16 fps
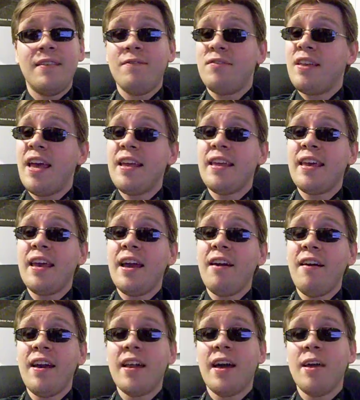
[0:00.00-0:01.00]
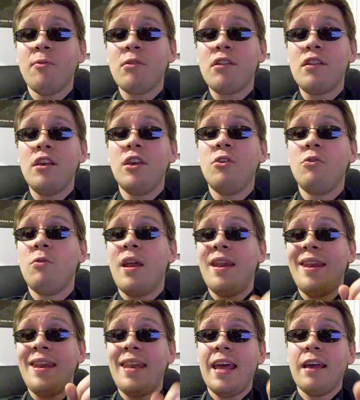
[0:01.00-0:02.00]
Take care, and I will see you
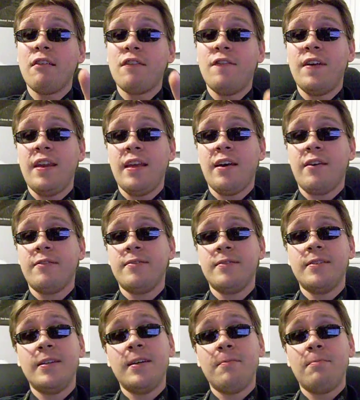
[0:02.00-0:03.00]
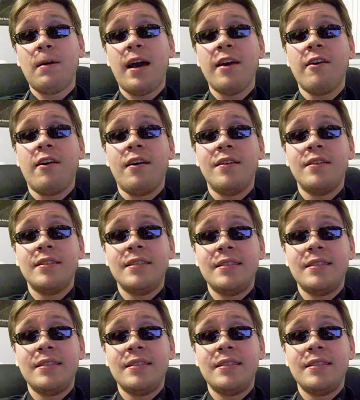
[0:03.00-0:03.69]
next video. Bye, y'all.